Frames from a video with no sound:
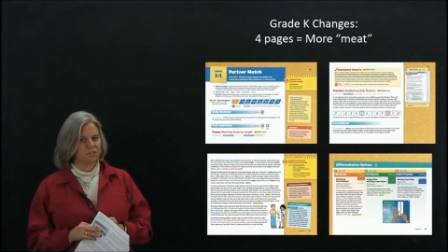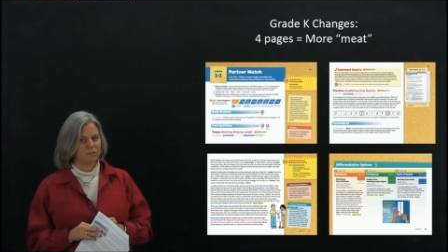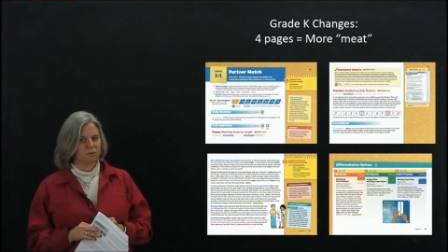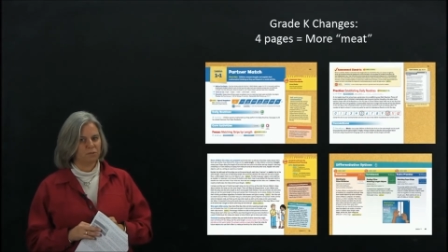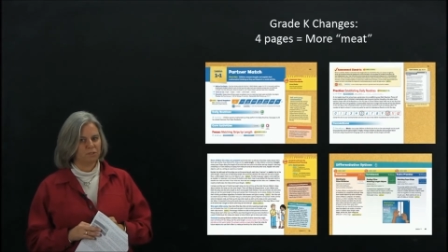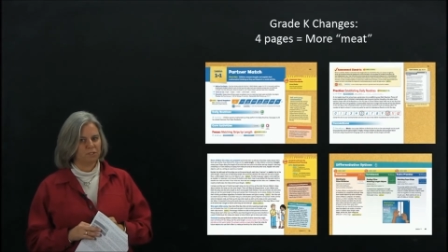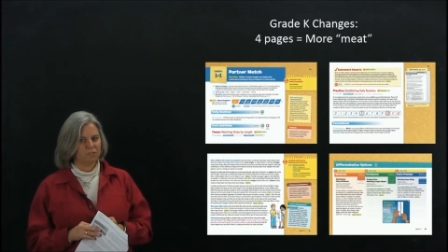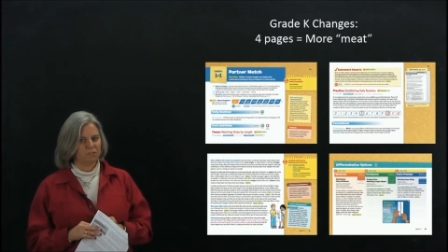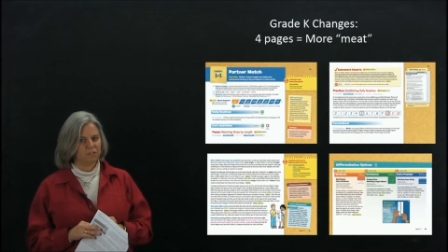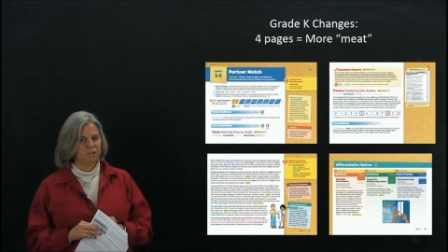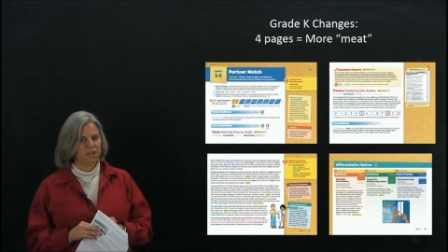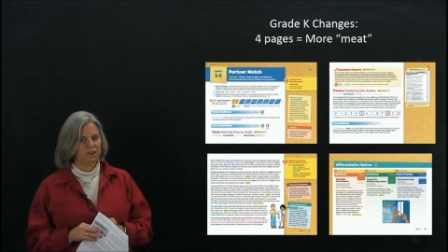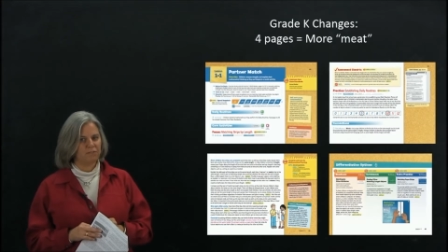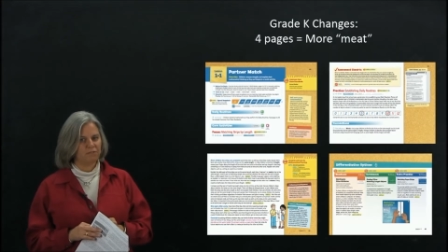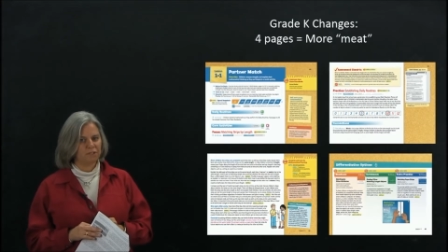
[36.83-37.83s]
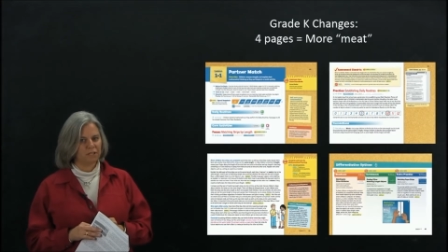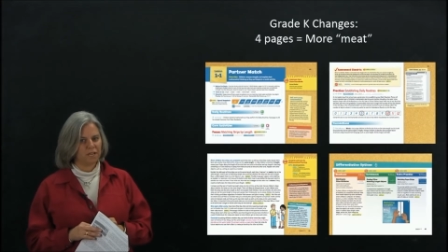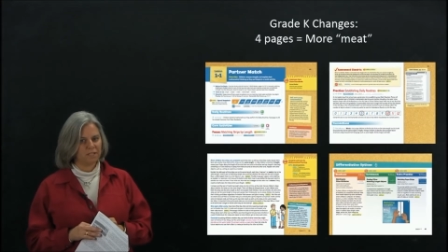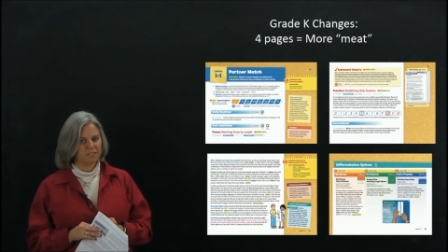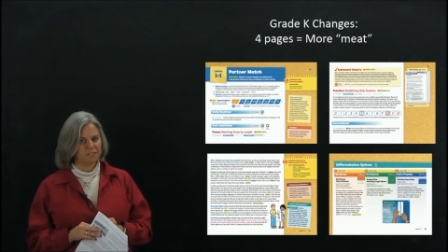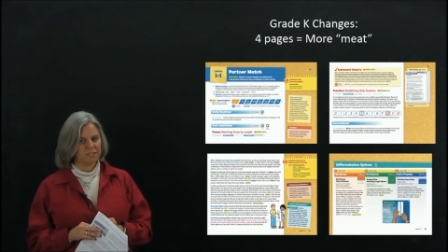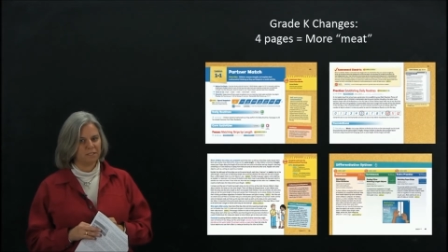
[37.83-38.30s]
So essentially every
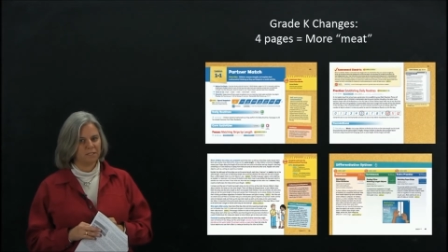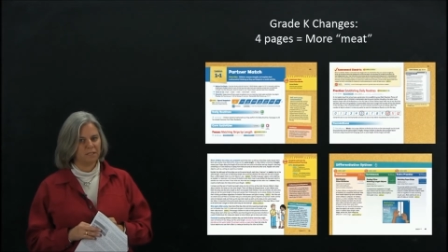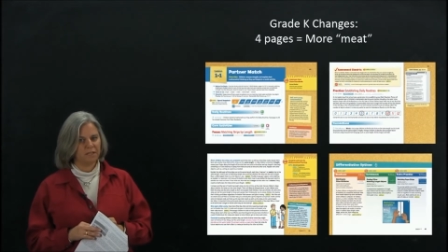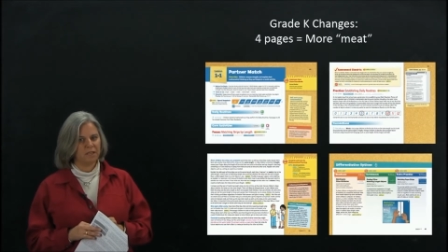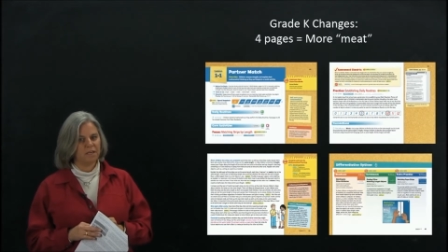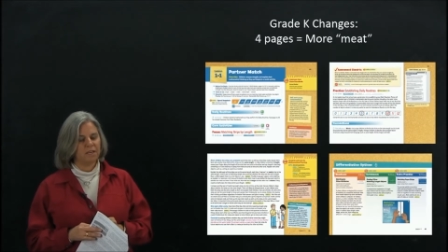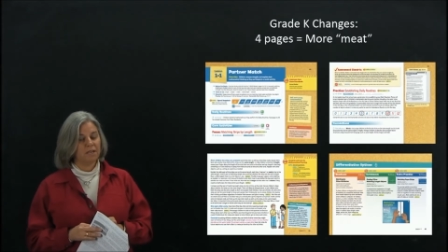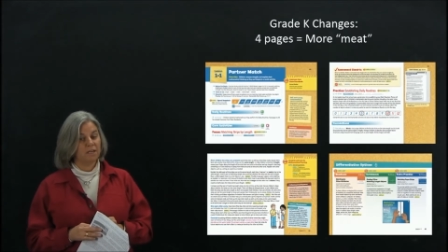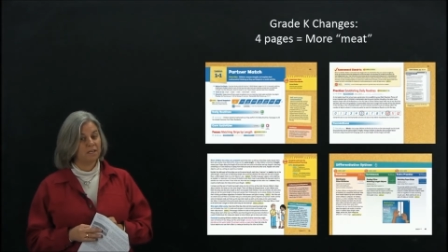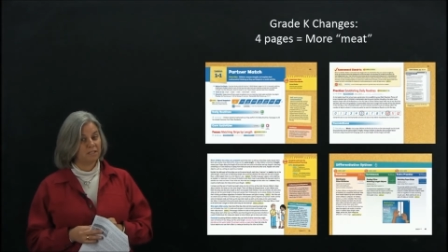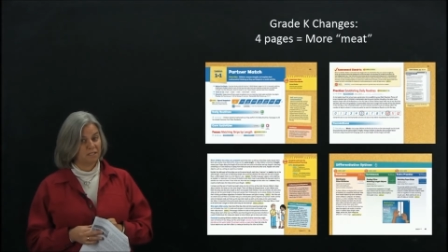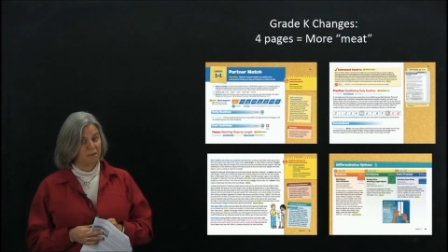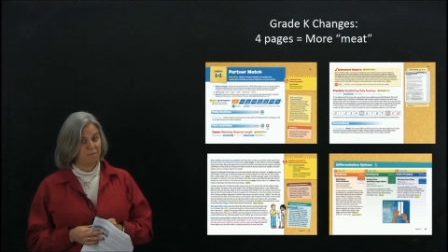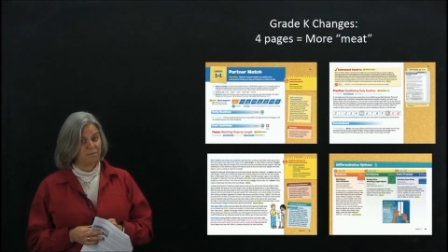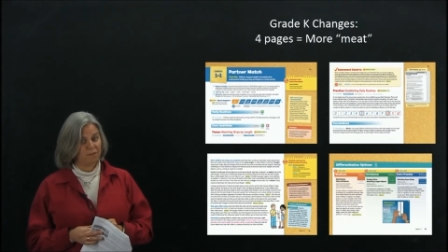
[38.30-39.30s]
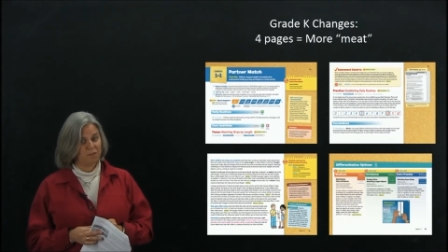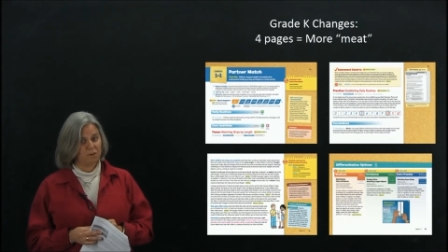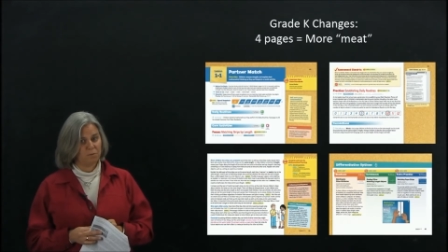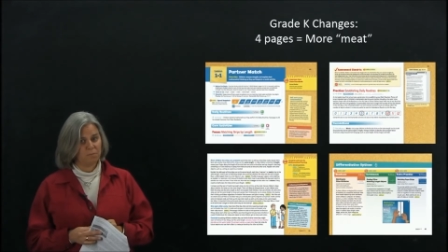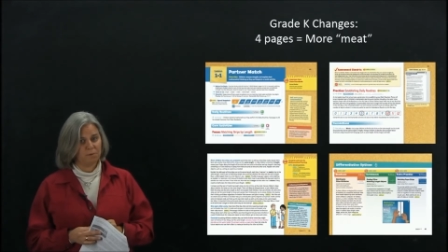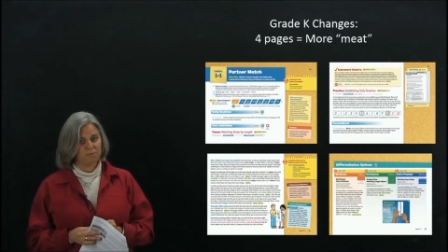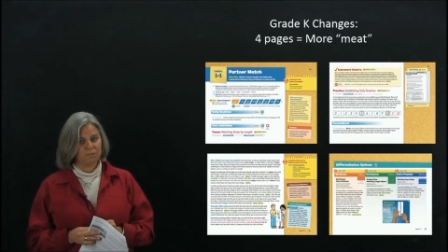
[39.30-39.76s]
lesson, except for the
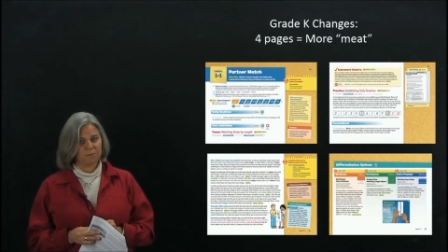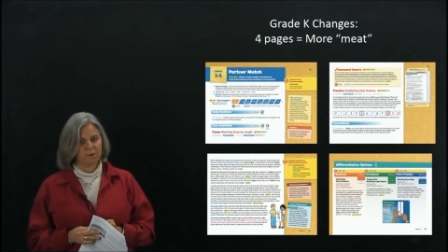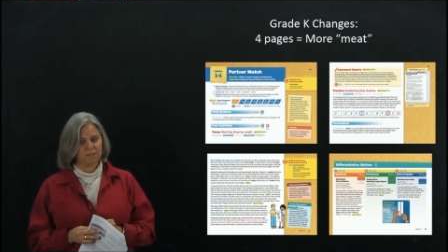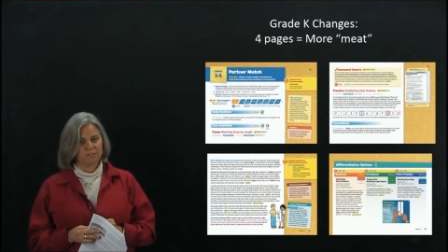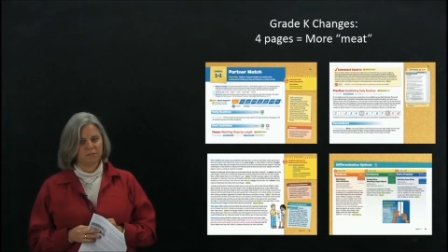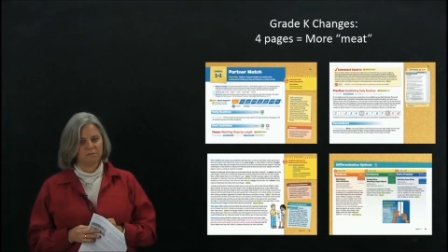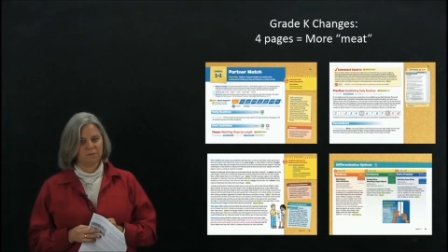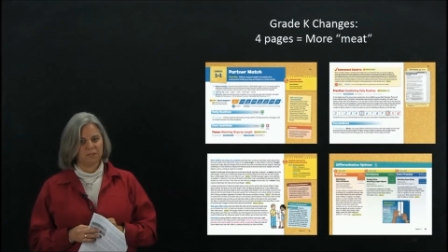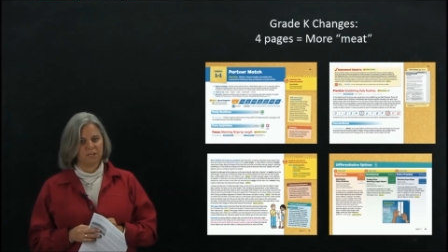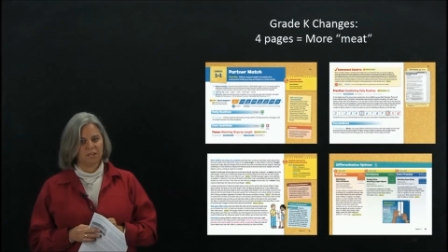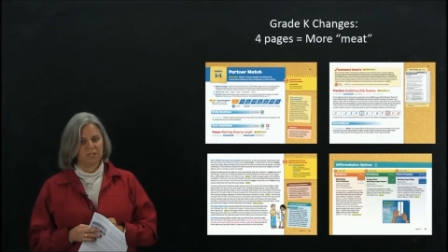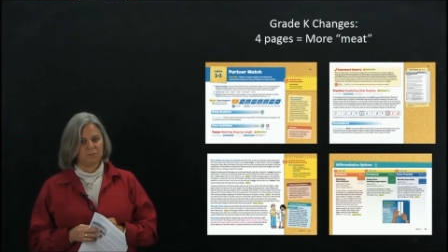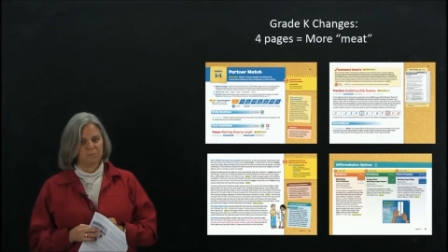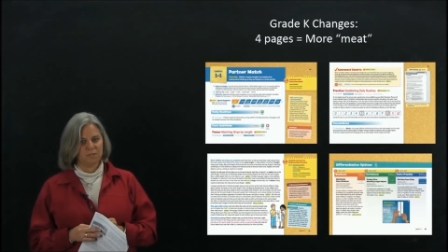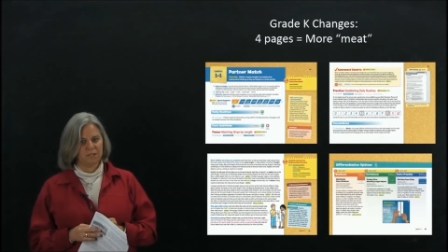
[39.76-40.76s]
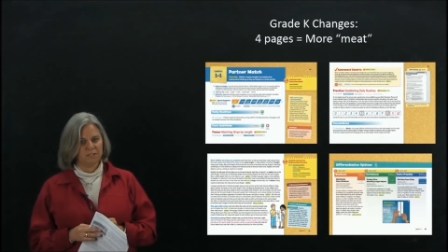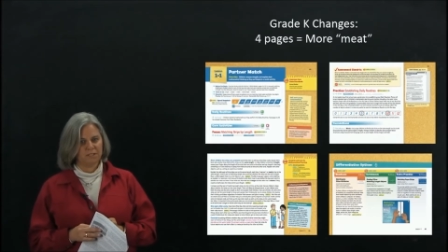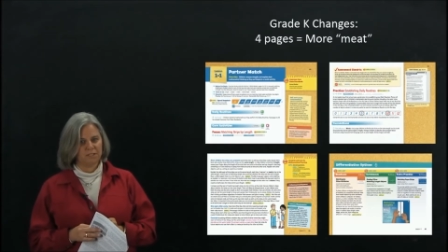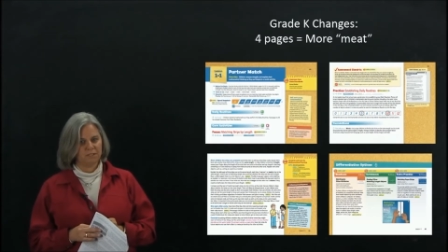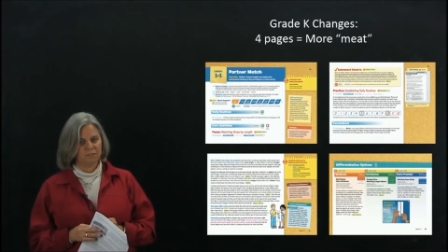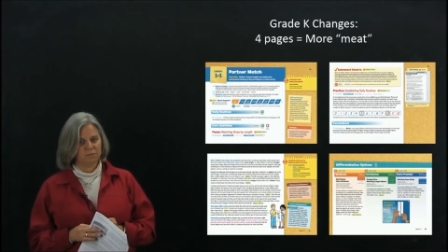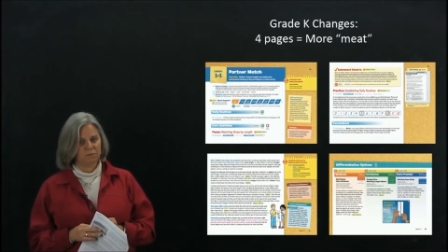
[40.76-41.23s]
open response and re-engagement
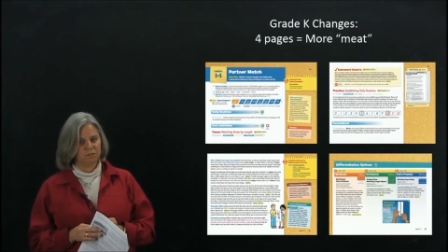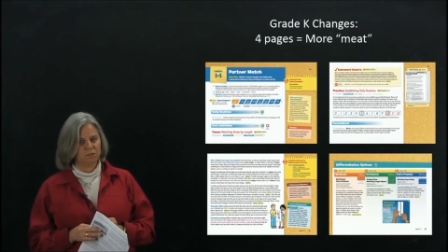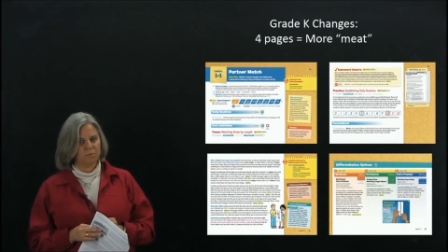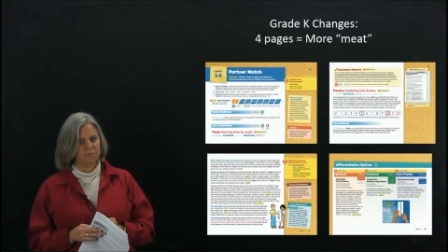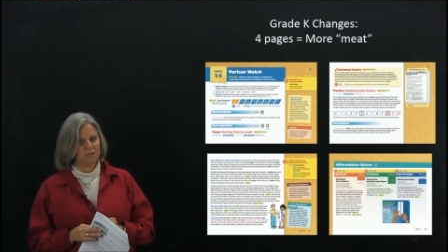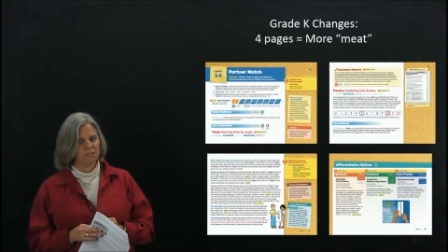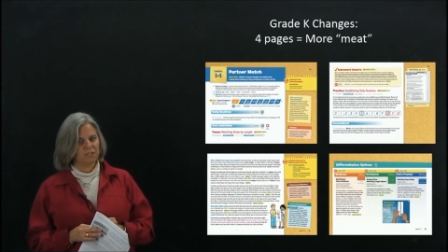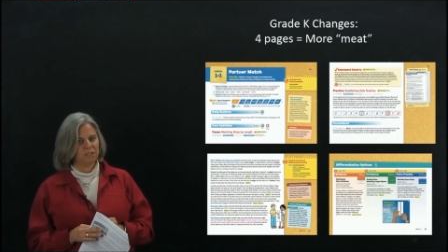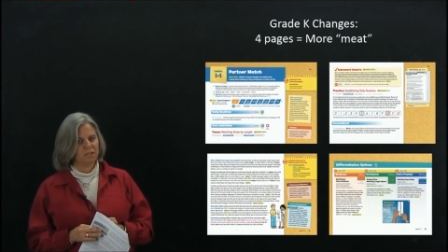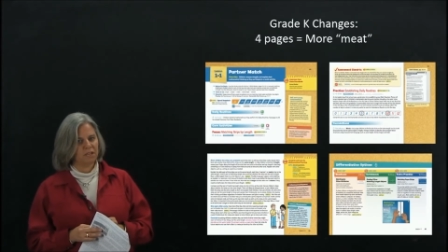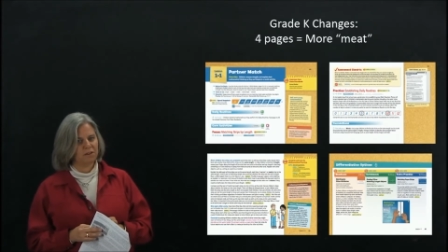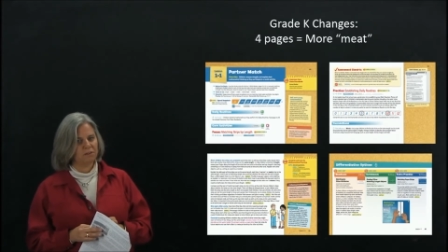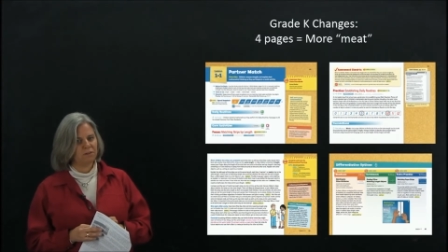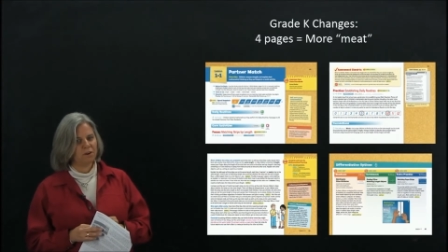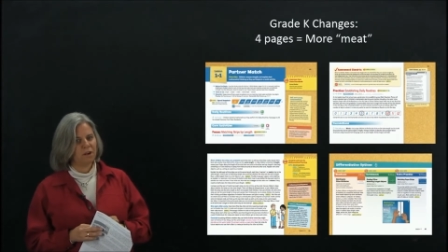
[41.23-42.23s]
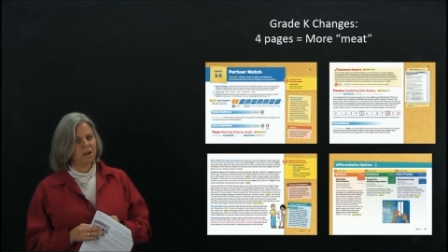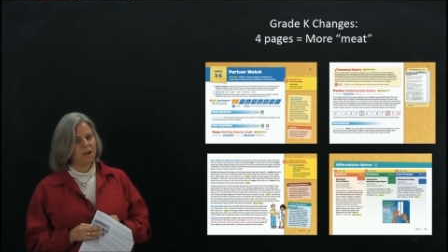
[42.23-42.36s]
lessons, which I'll mention later,